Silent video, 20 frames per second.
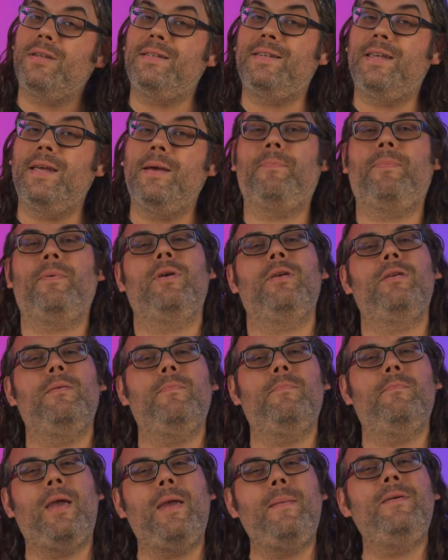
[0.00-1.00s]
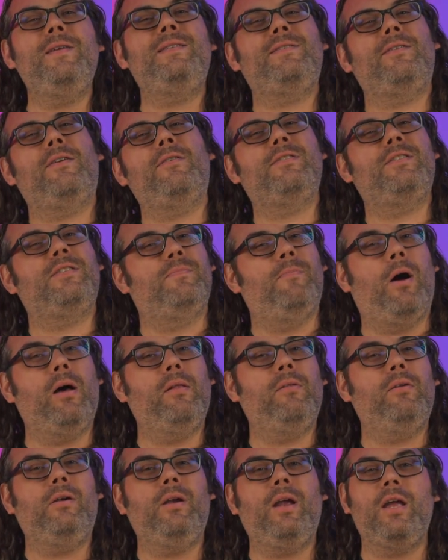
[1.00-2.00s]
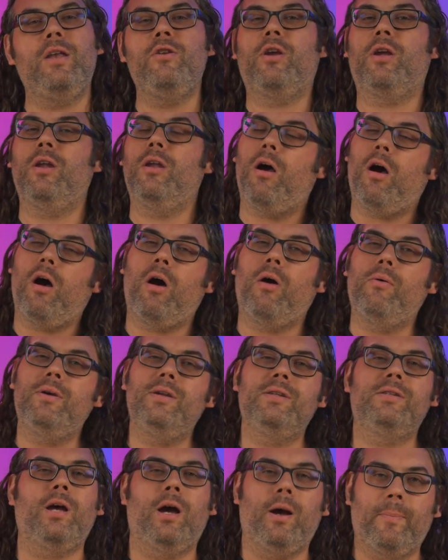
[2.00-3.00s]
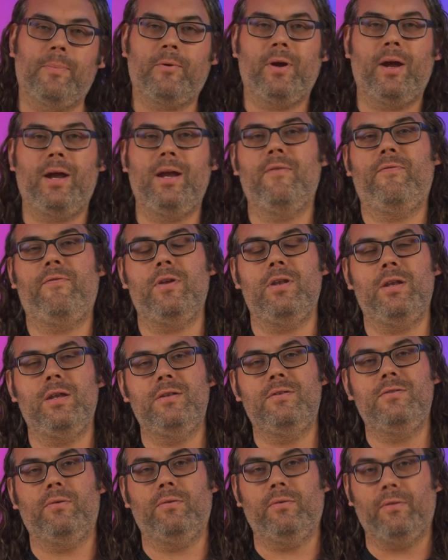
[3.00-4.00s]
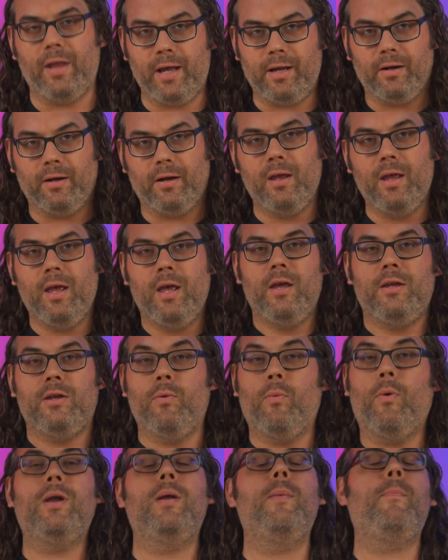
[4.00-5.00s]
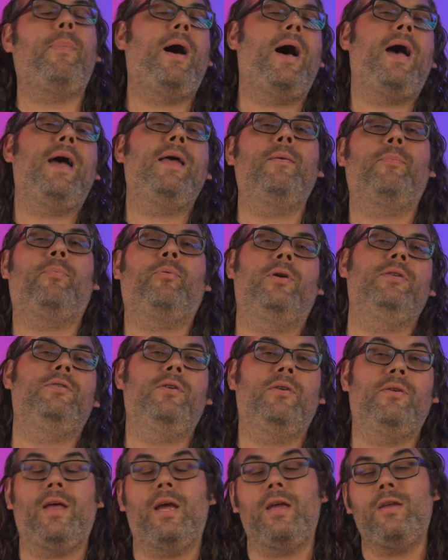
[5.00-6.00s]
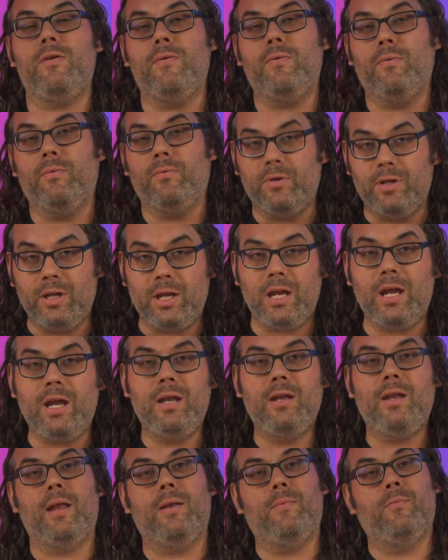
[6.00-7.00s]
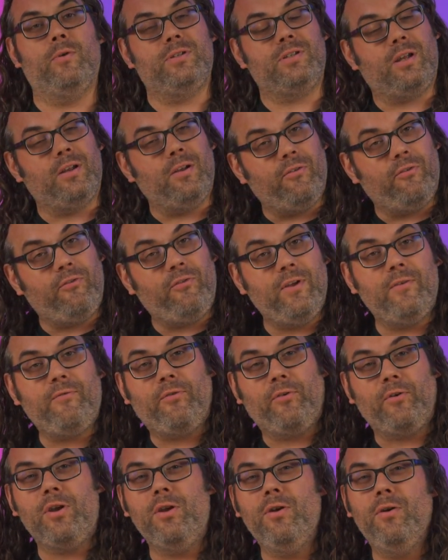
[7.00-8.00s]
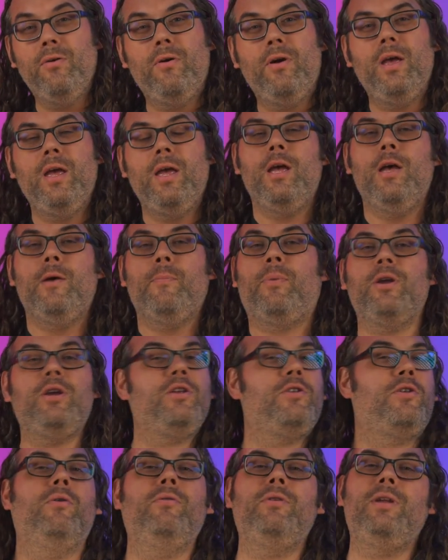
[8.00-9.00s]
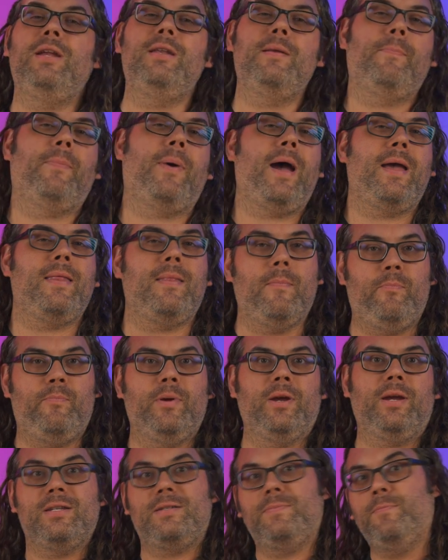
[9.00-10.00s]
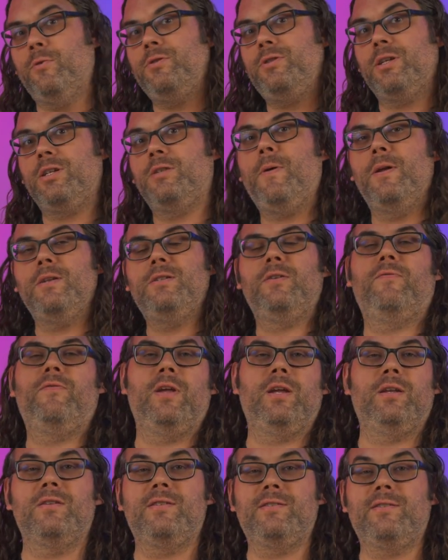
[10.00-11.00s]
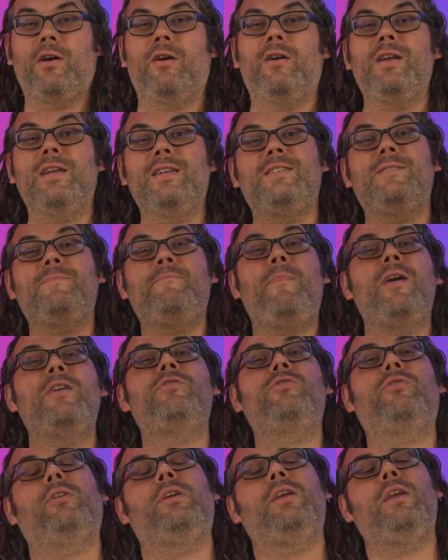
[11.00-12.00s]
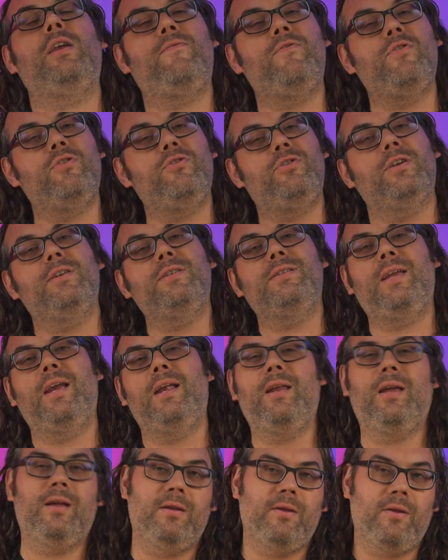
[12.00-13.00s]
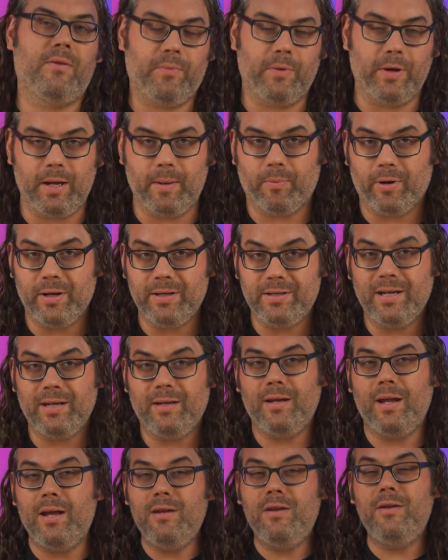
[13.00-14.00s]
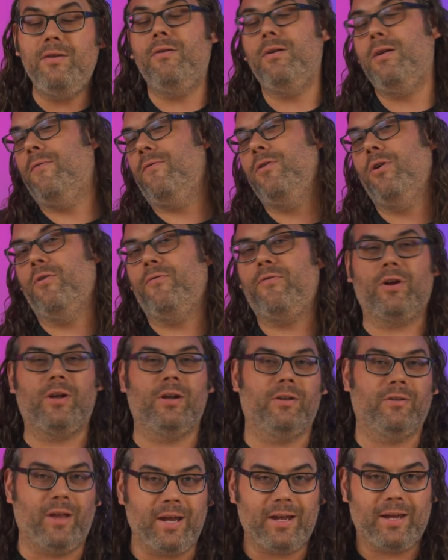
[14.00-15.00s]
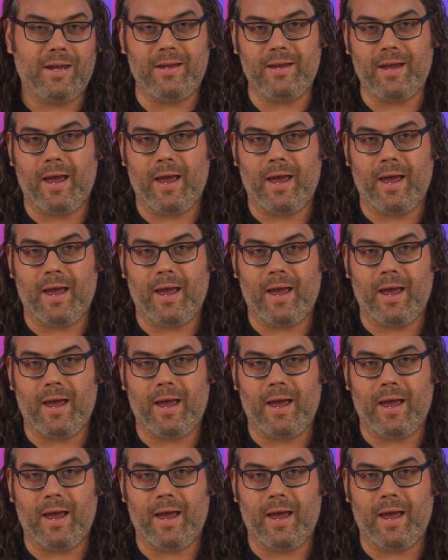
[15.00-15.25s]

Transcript: a tip. Maybe start smaller, and you can always upgrade if you need to later. You want to buy the printer that you need and what's going to fit for you, but you don't need to buy the biggest, most expensive thing to start, especially if you're just getting into three D printing and you don't even know if you're going to like it